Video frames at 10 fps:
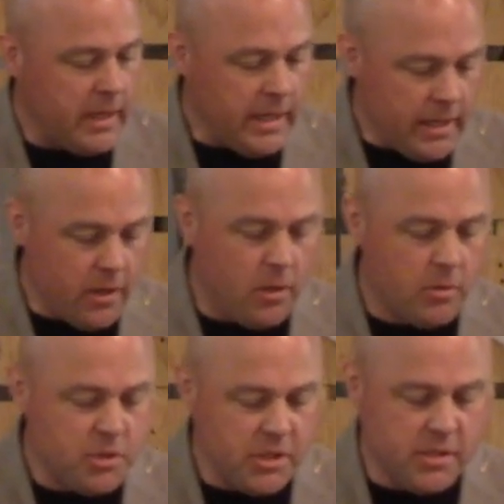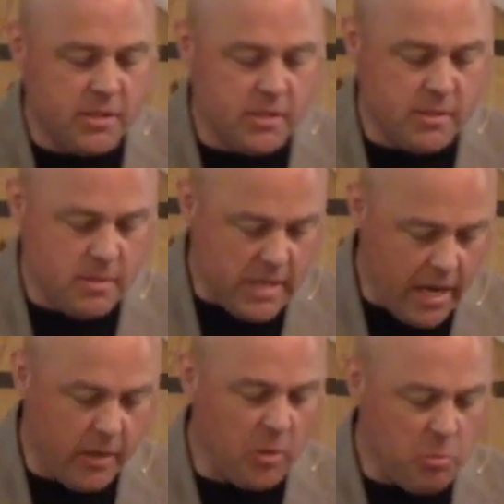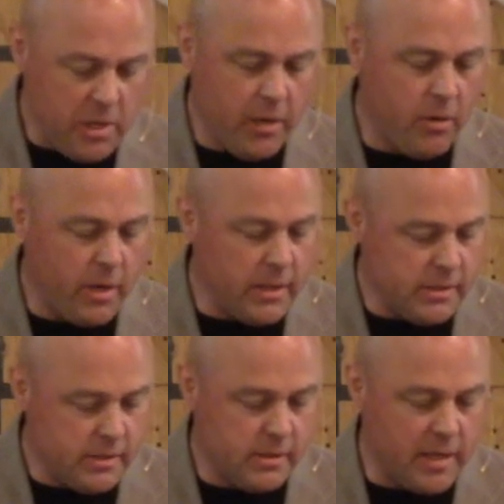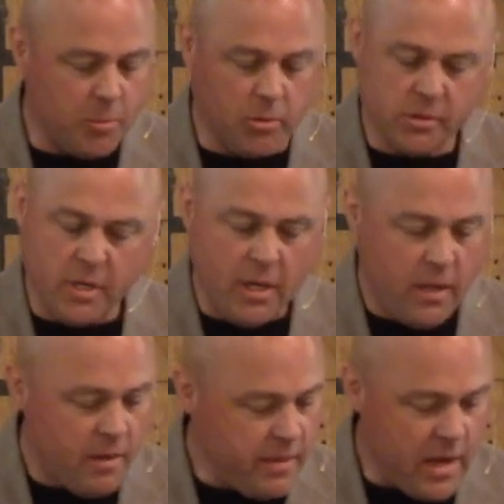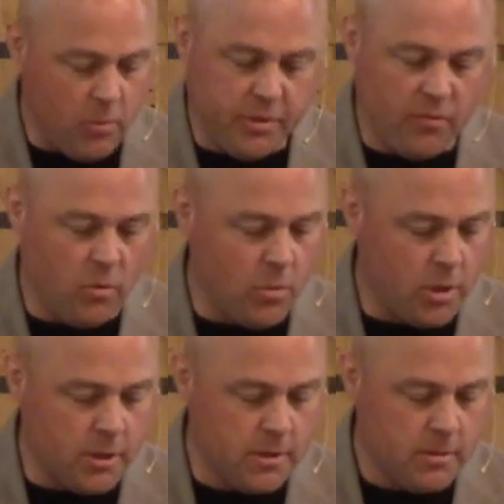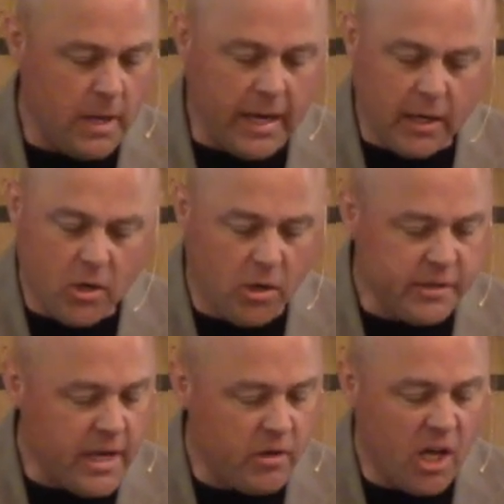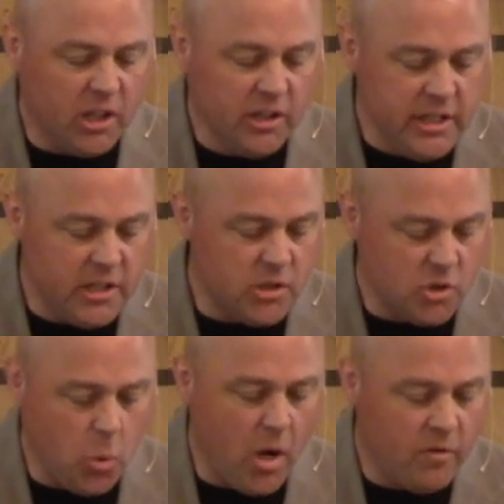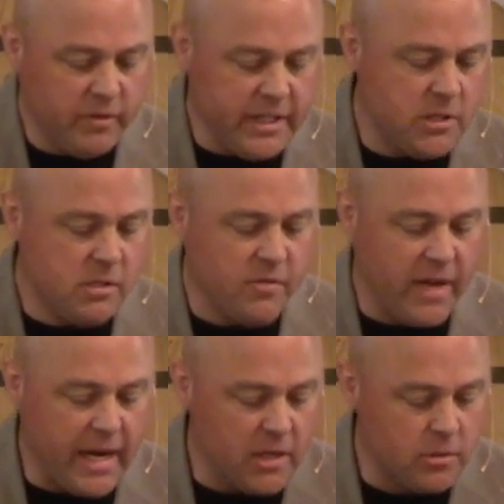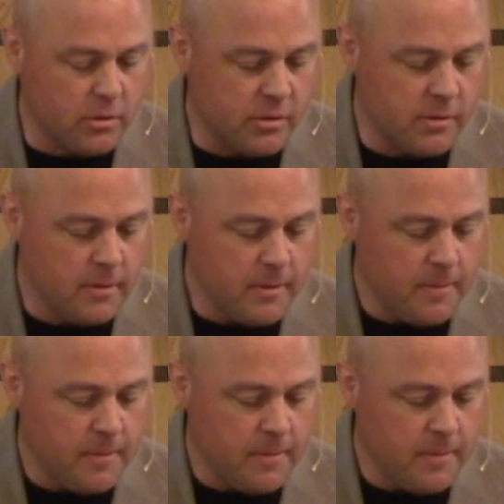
And here Jesus is telling Peter and his disciples that will never work. I can call down a legion, 12 legions of angels.